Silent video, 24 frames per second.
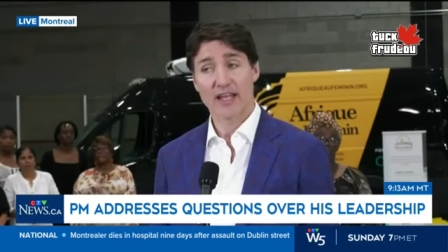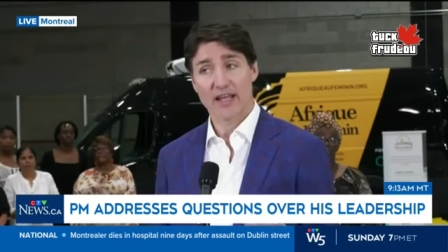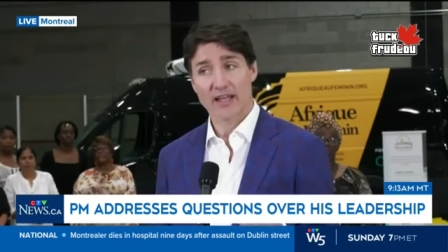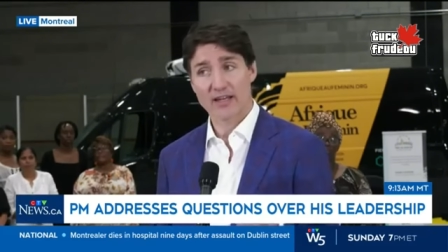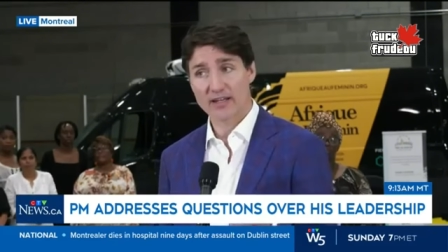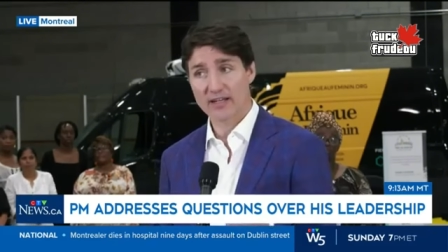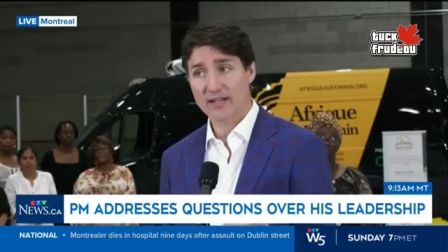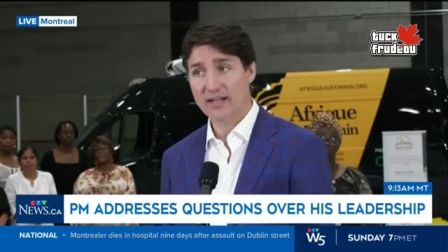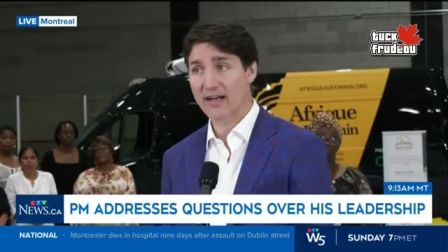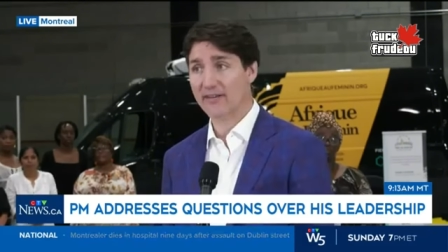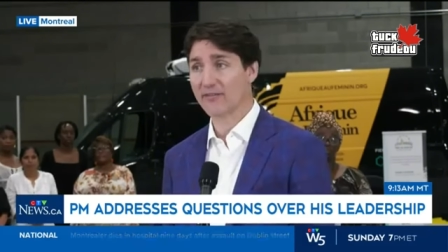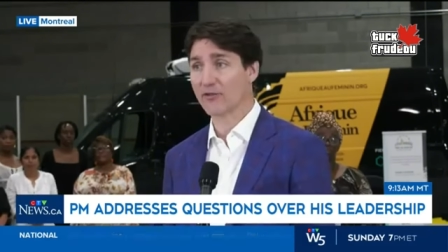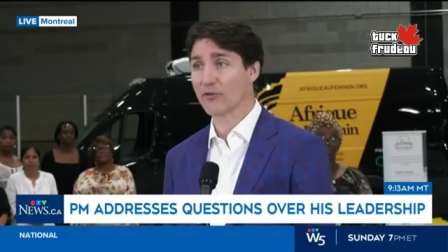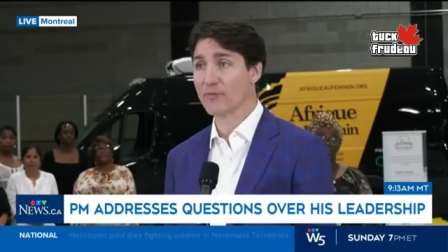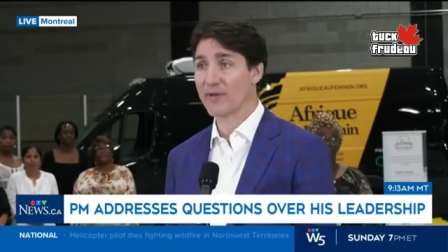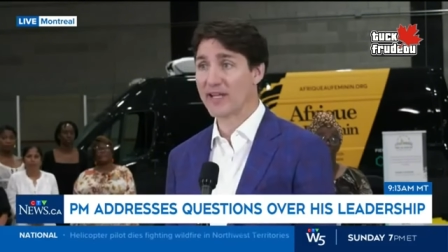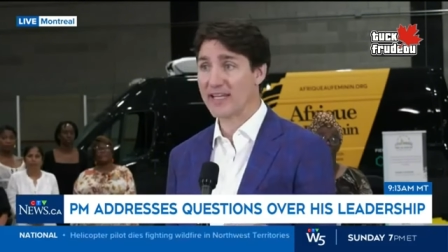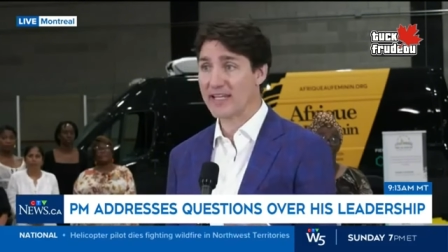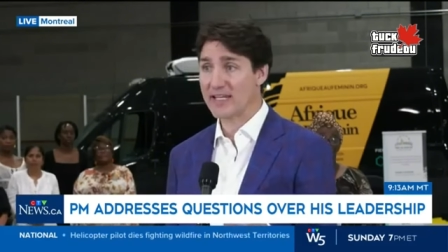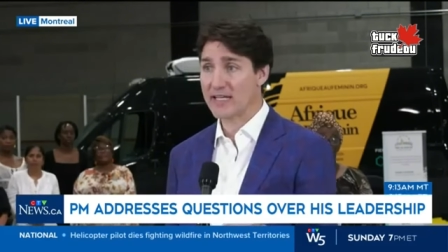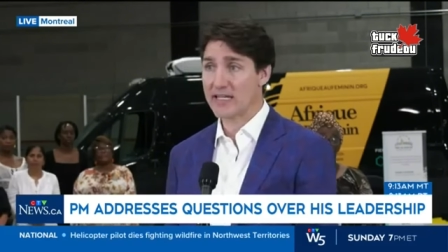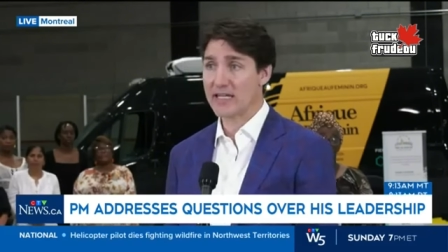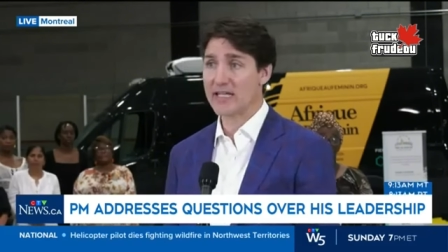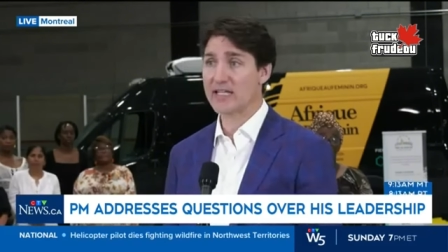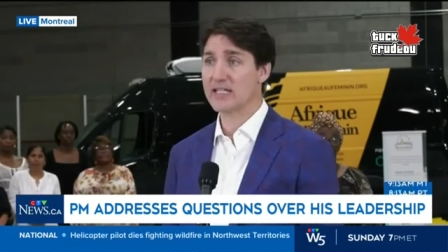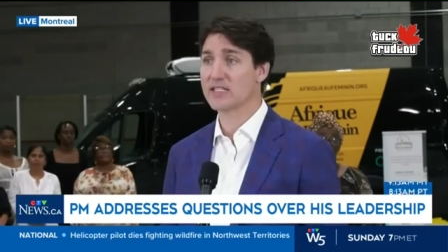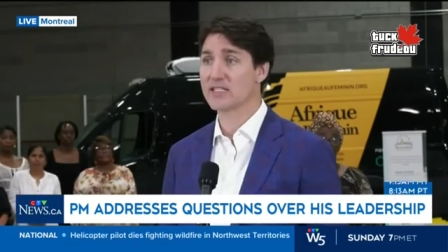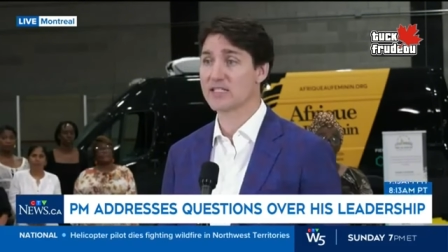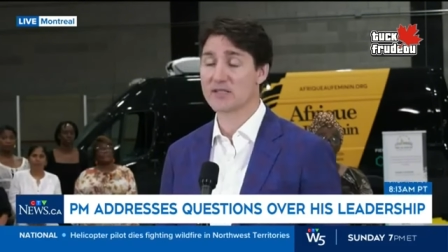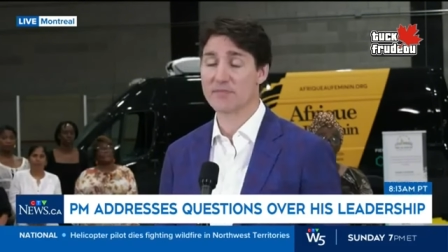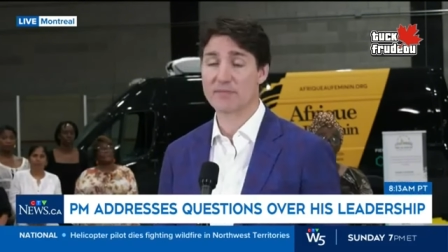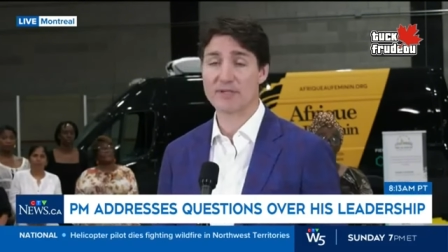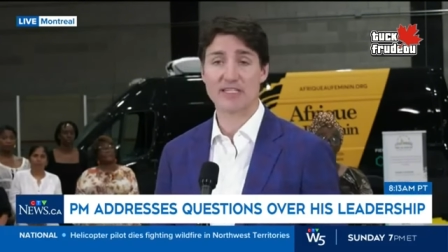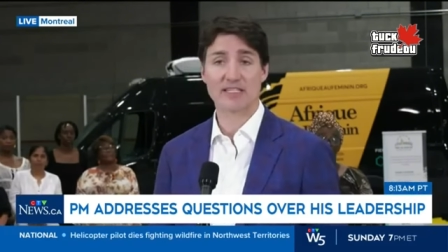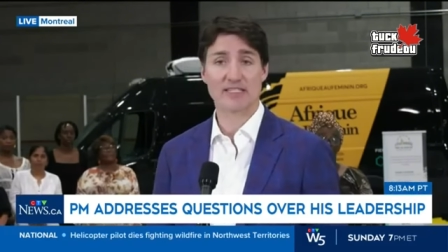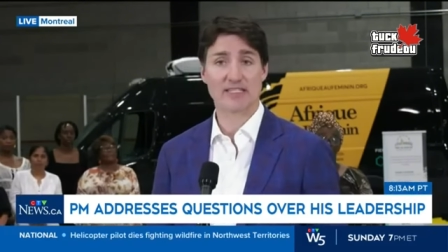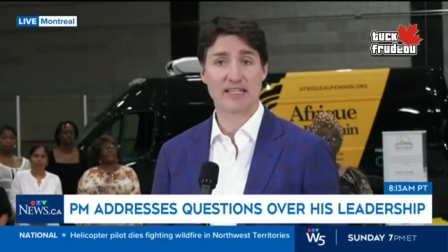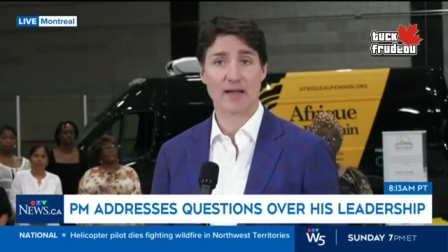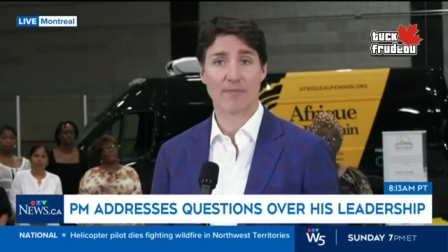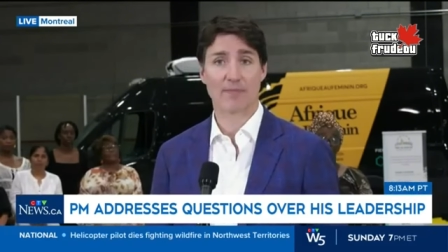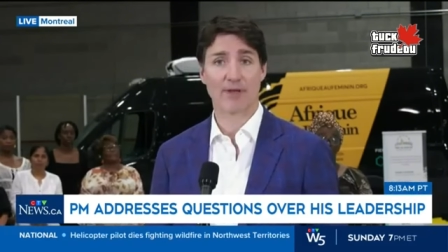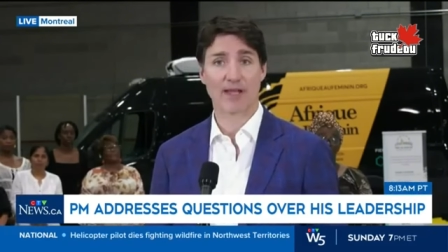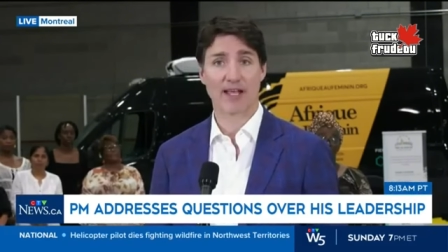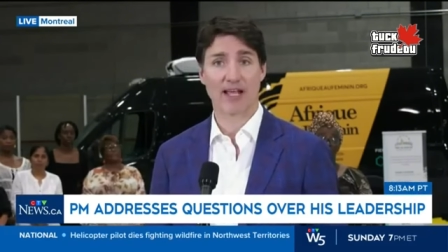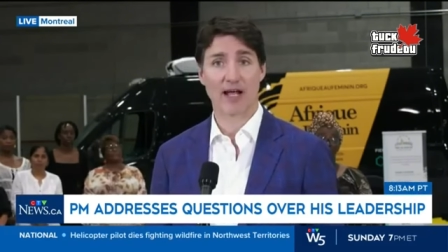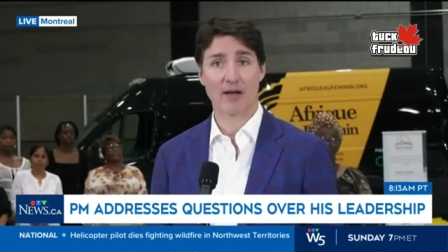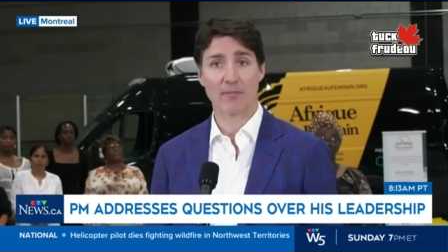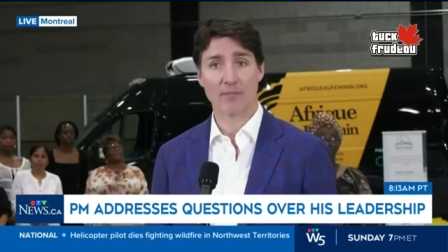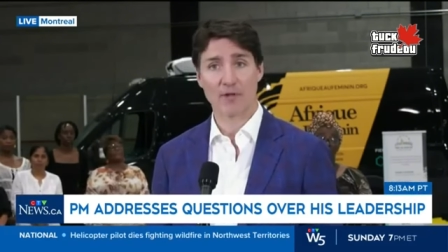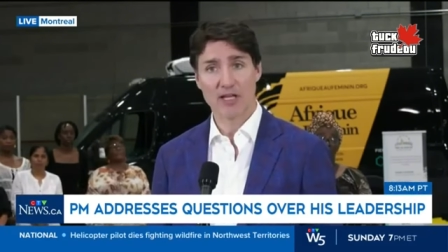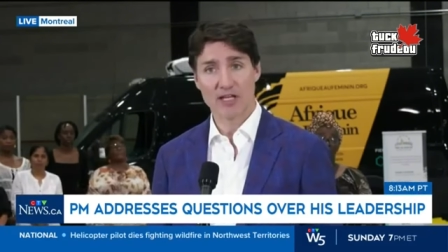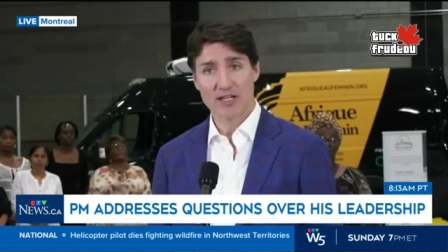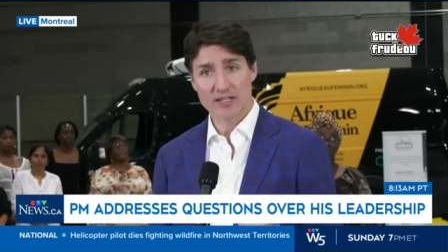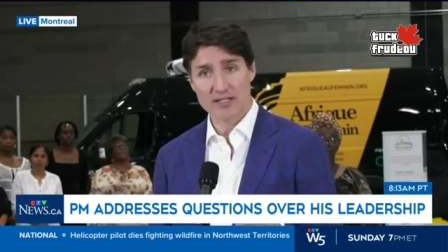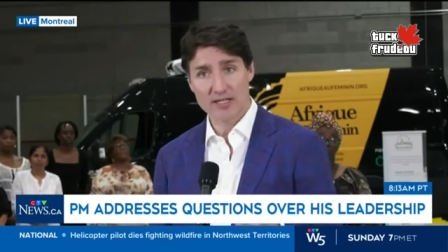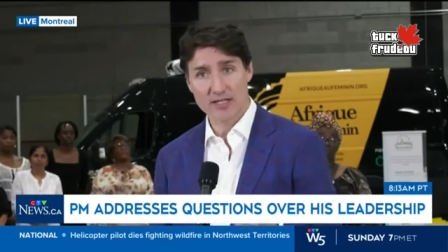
and a government needs to be stepping up